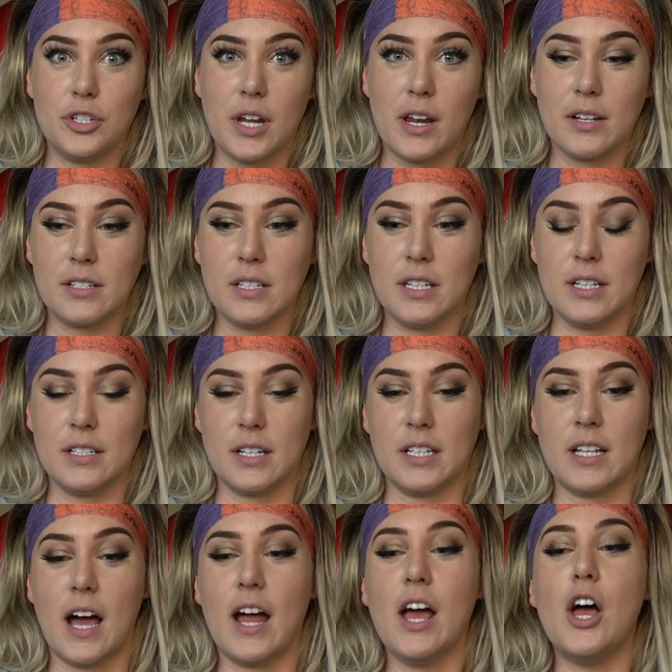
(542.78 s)
genetics and things
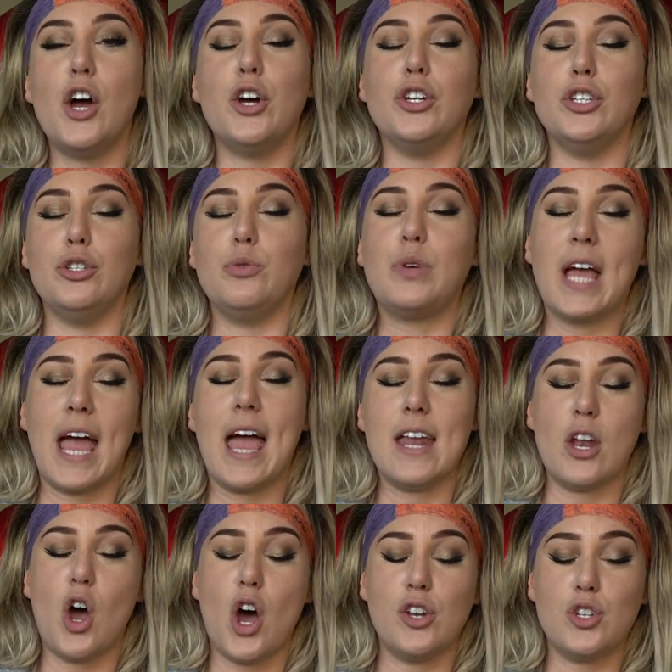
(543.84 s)
like that. You
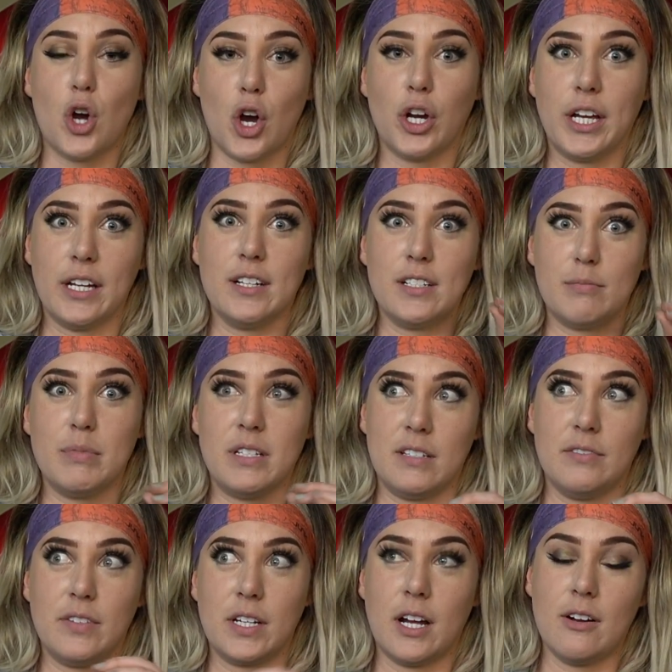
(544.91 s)
cannot target a
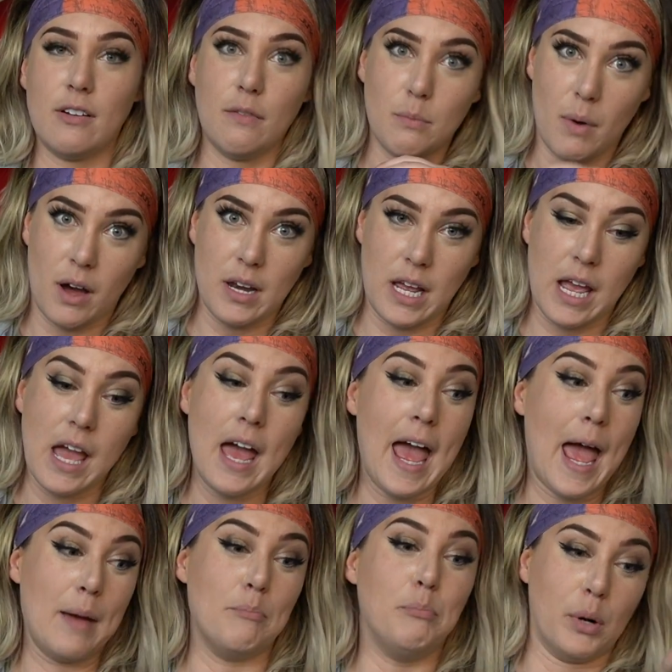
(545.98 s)
specific area of the body
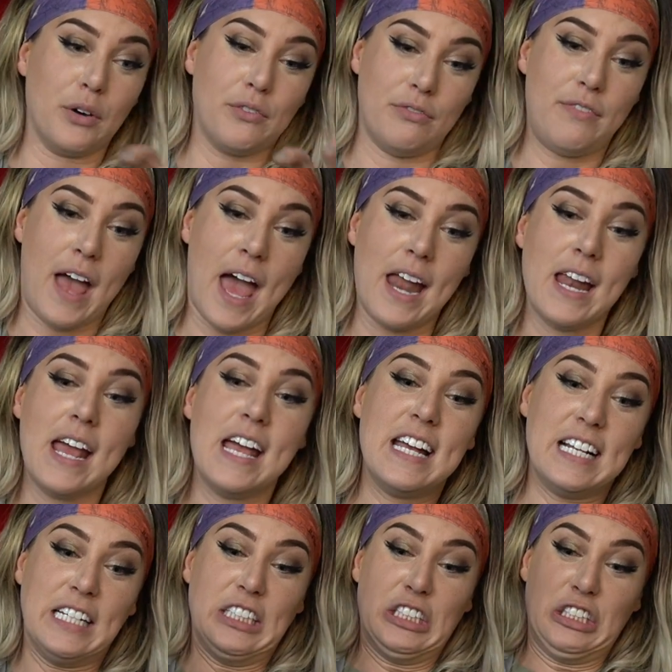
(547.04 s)
and burn fat
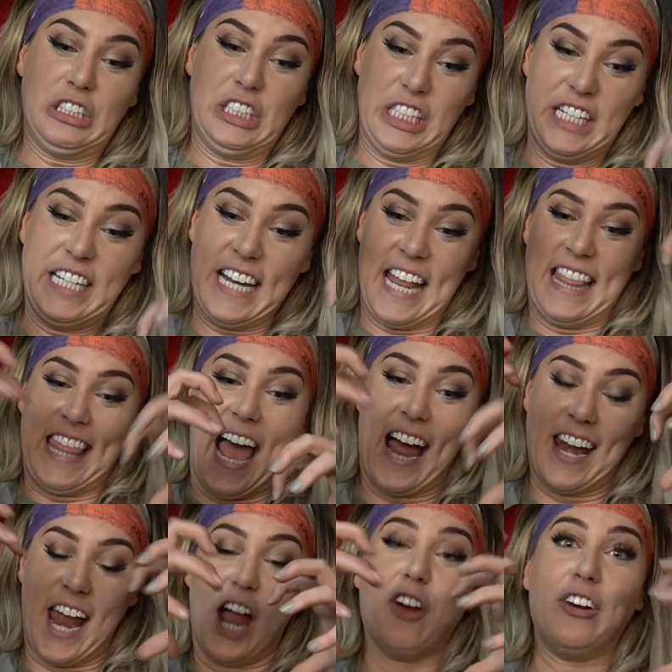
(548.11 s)
in
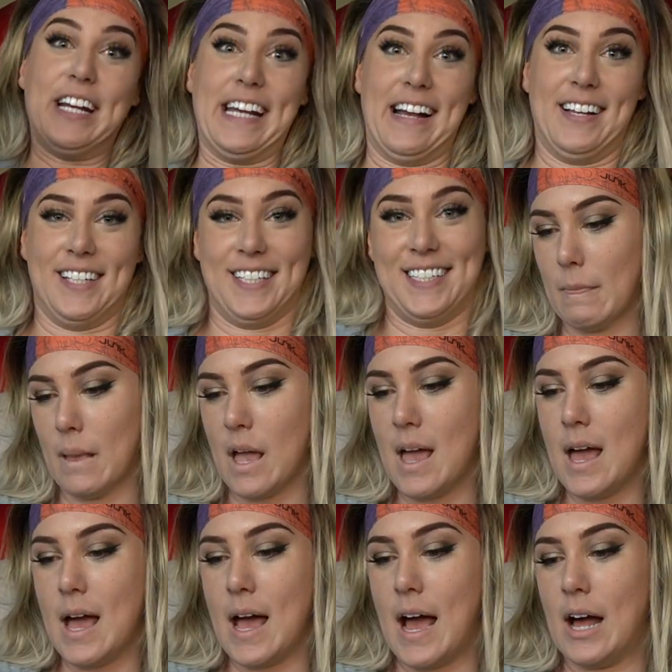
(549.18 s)
that area.
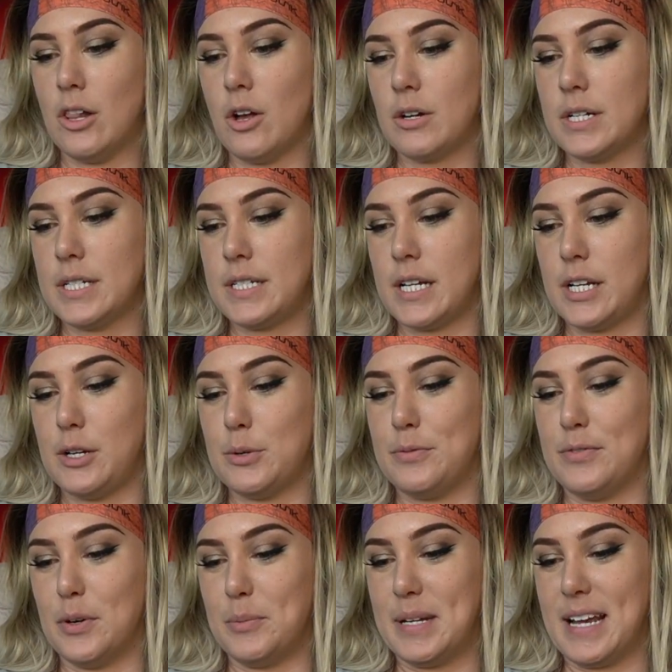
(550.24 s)
How long did it take you to
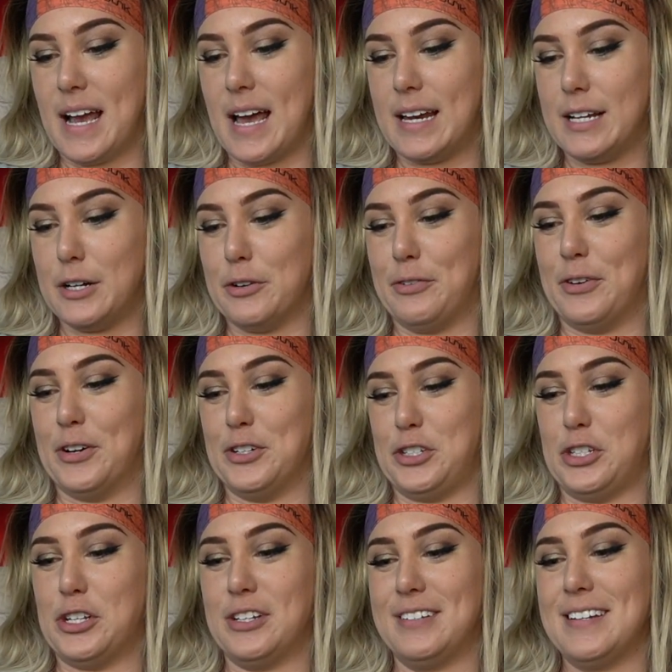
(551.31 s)
film and edit your
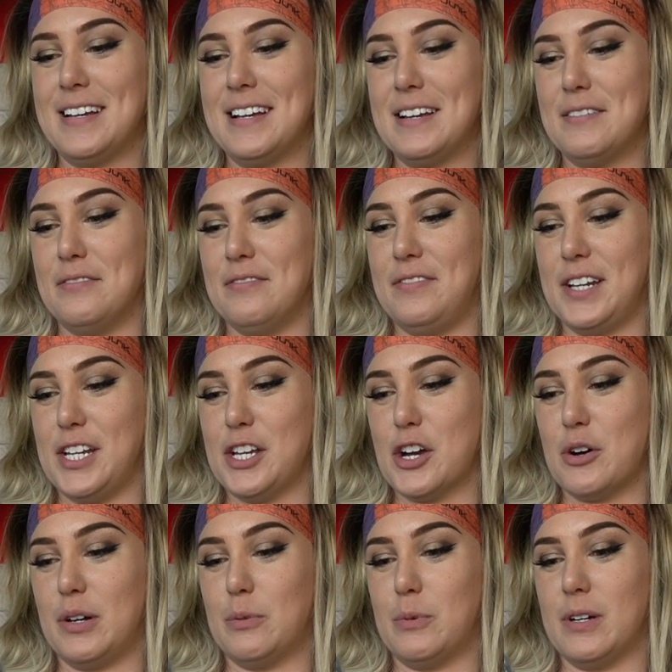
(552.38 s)
first
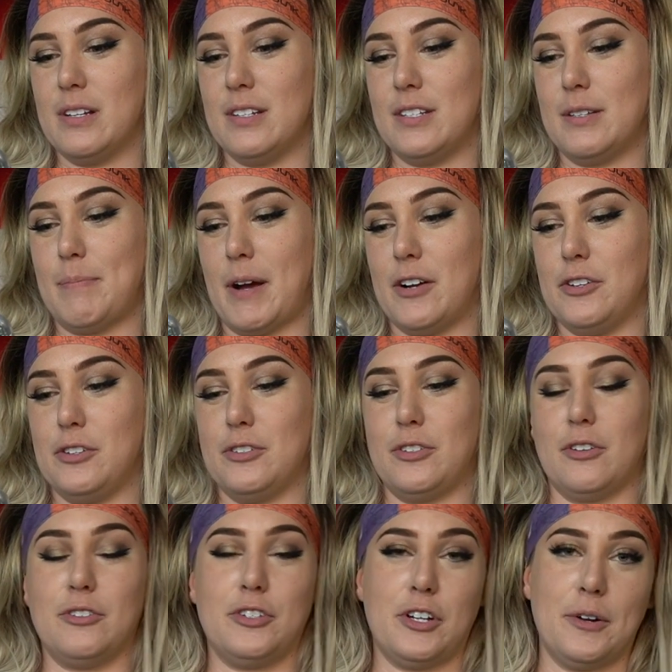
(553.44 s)
video, and what inspired you to
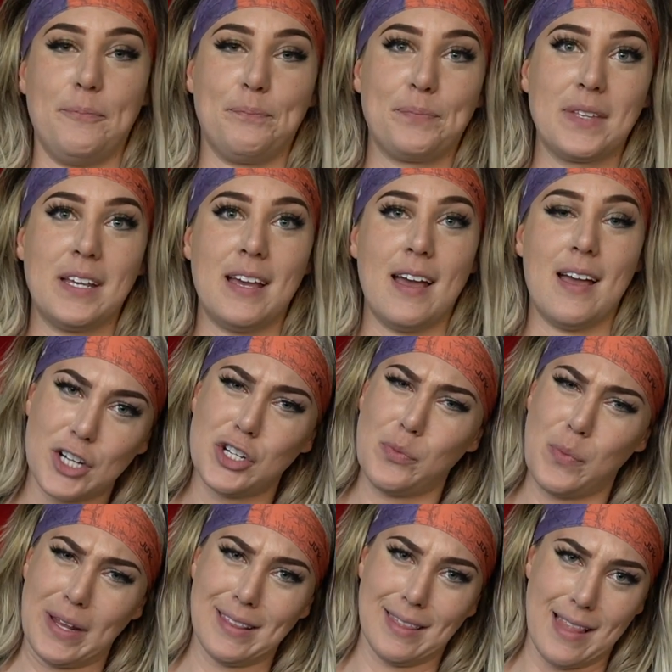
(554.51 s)
start a channel? I
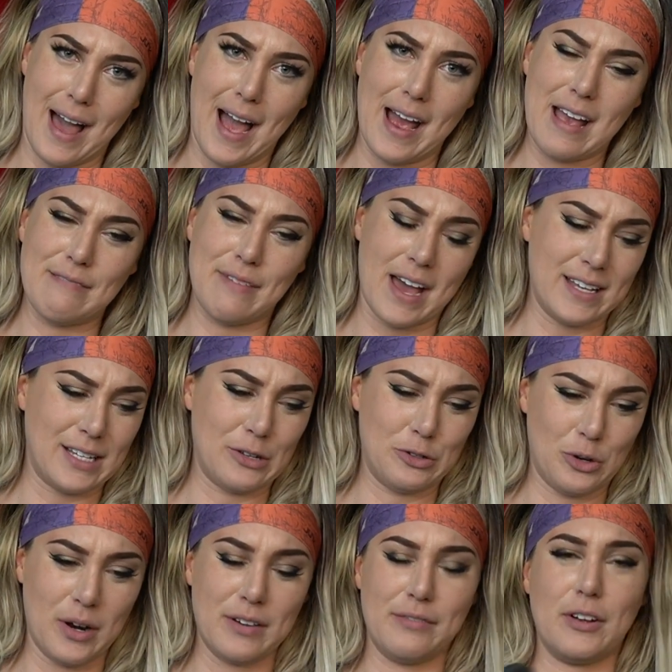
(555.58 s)
actually went live as I was
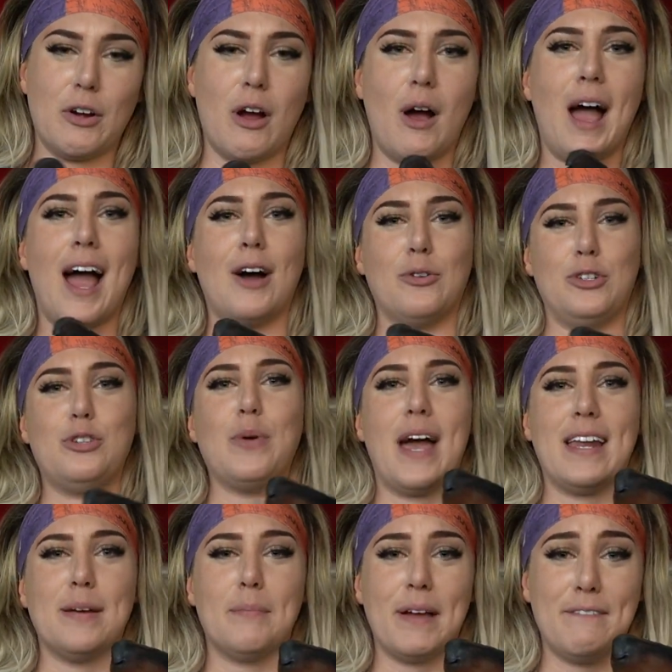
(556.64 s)
trying to figure out how to
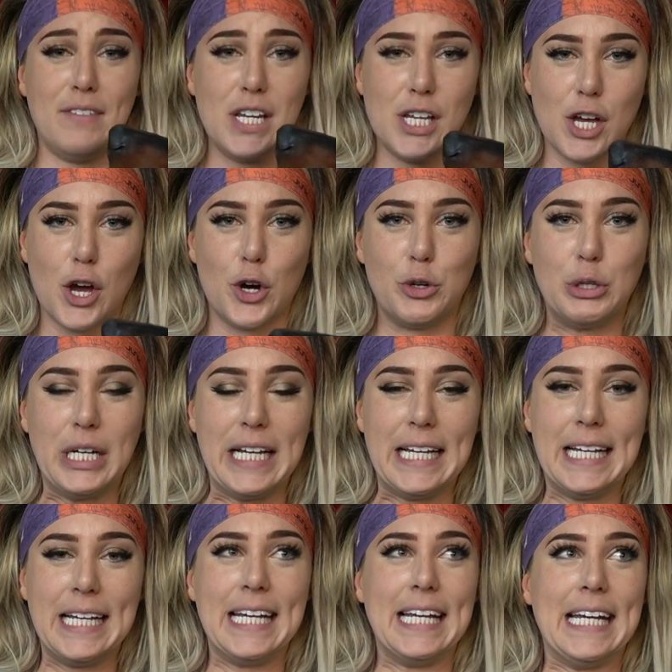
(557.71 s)
edit my video.
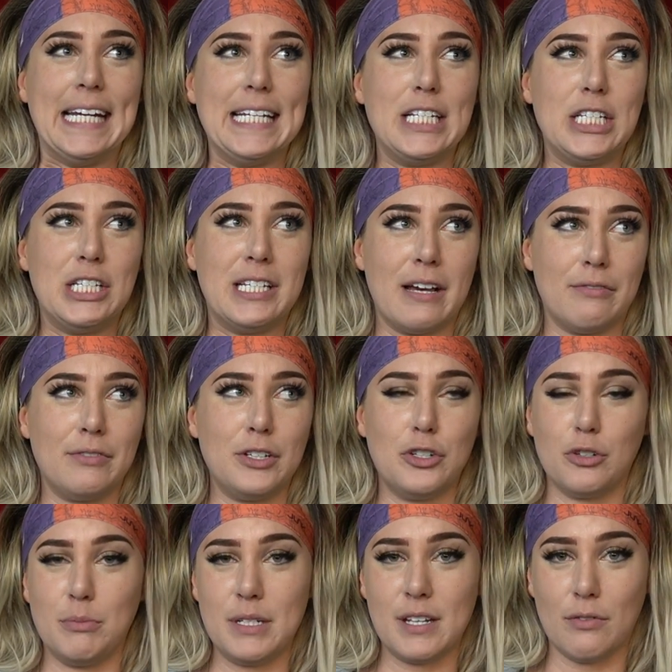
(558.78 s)
It definitely
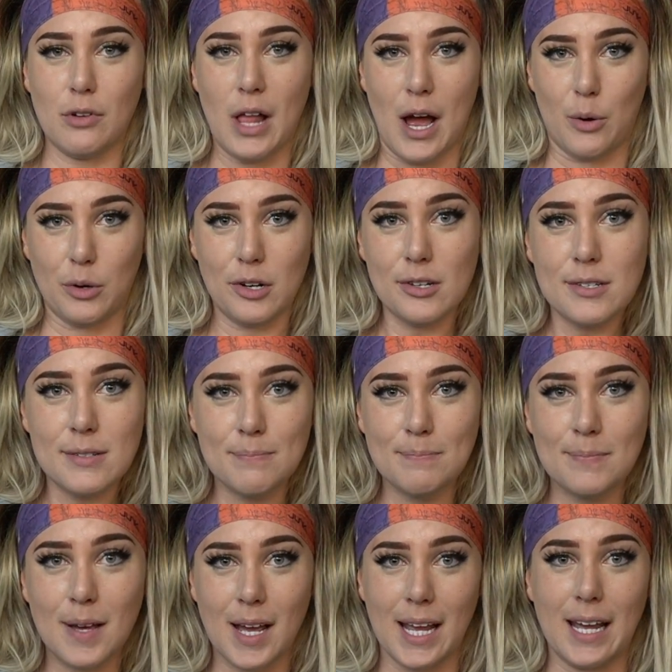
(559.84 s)
took me several hours,
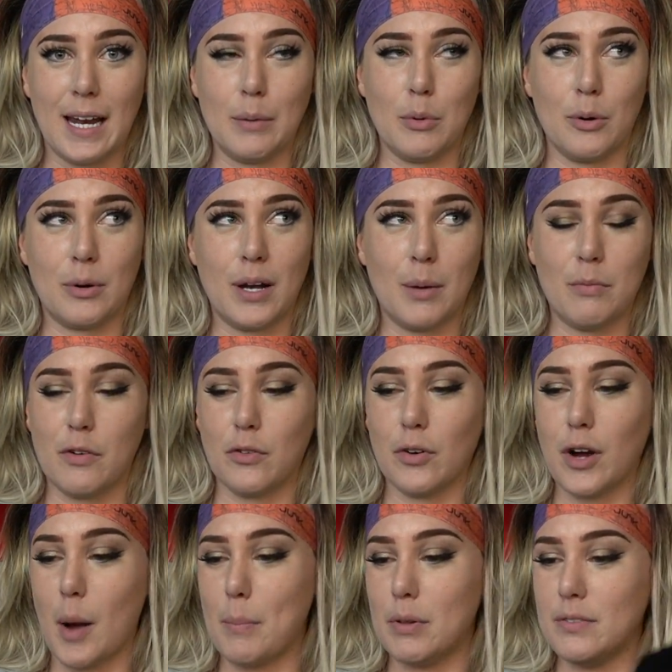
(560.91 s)
and I broke it up over
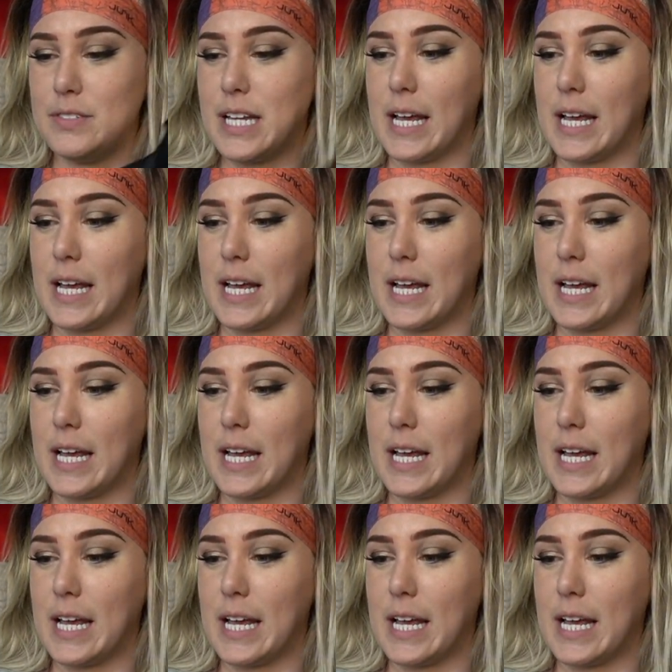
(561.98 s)
a couple of